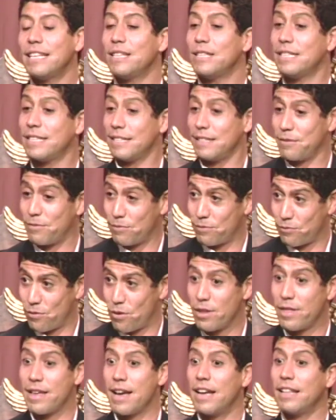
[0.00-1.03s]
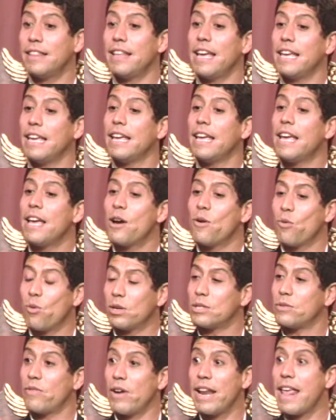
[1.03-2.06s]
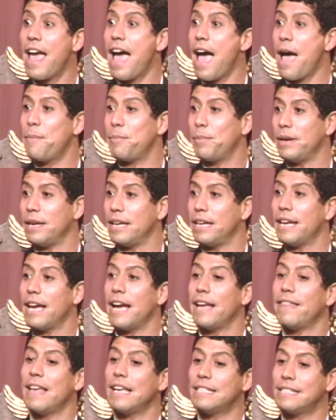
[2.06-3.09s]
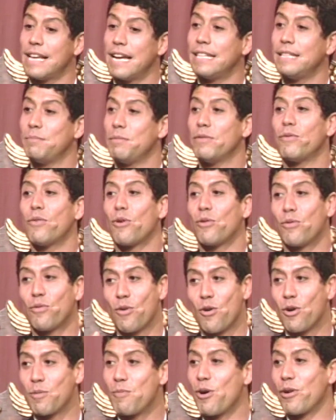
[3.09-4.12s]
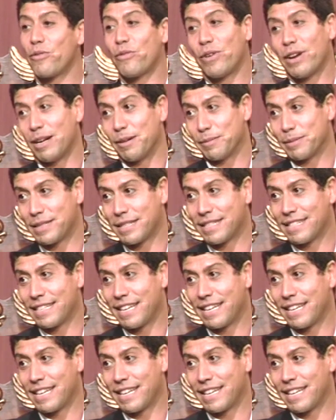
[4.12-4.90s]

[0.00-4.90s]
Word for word: and for that they was very happy, and they signed me for four more films. So